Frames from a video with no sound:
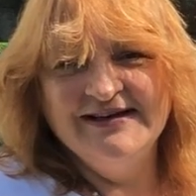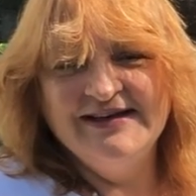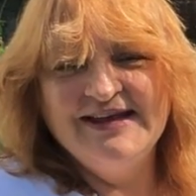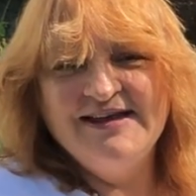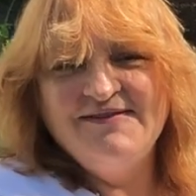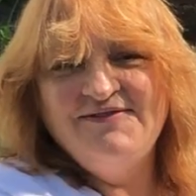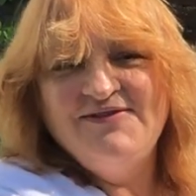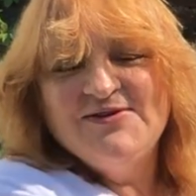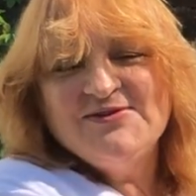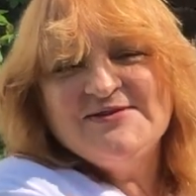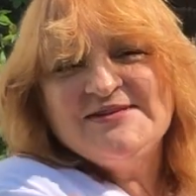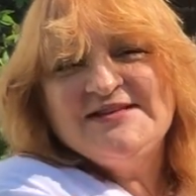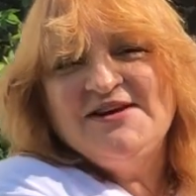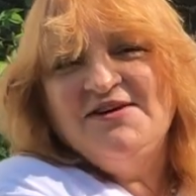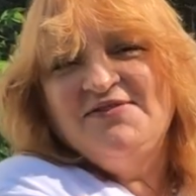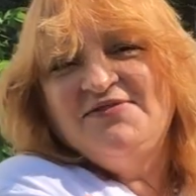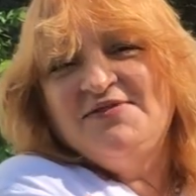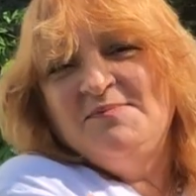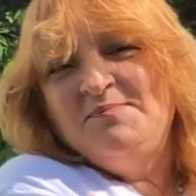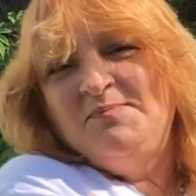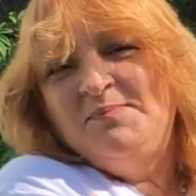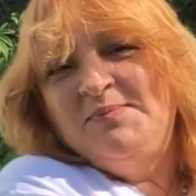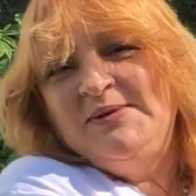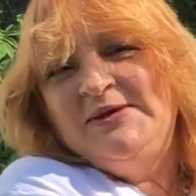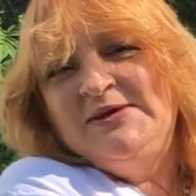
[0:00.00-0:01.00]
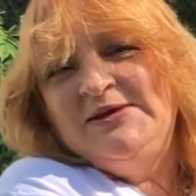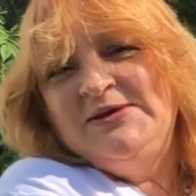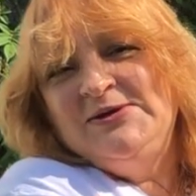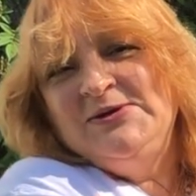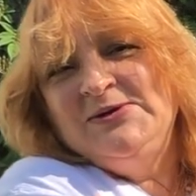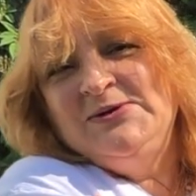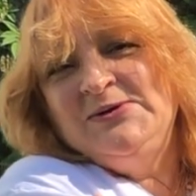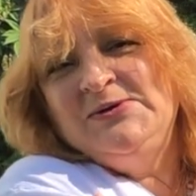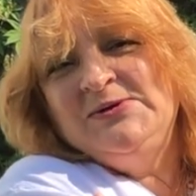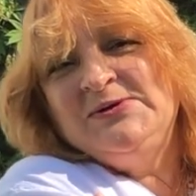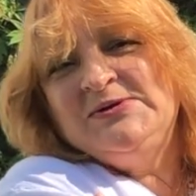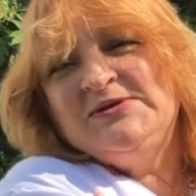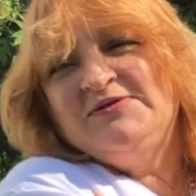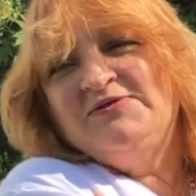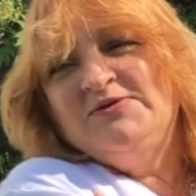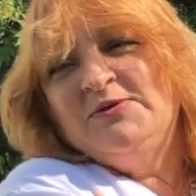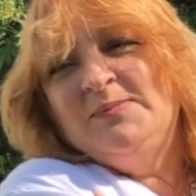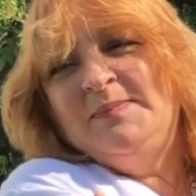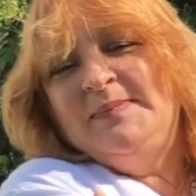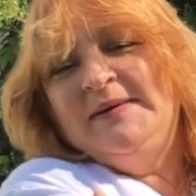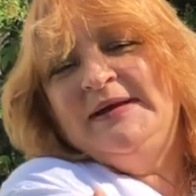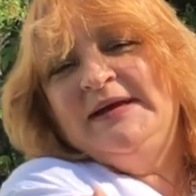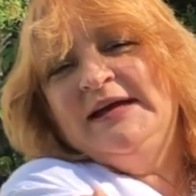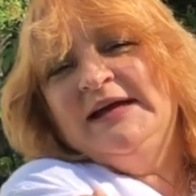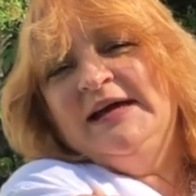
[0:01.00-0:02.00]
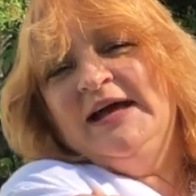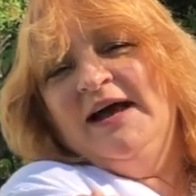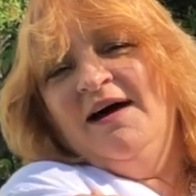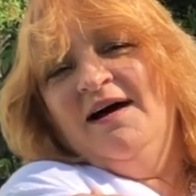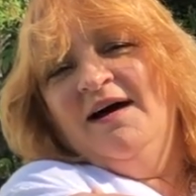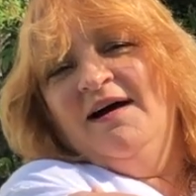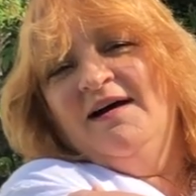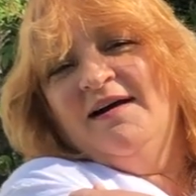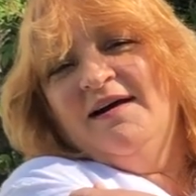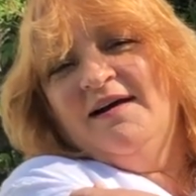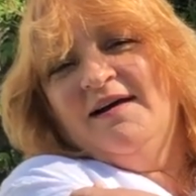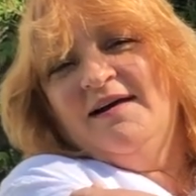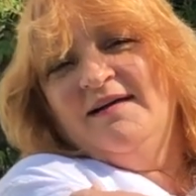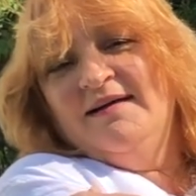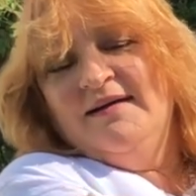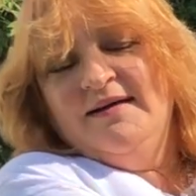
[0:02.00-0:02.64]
Give yourself a beautiful big hug.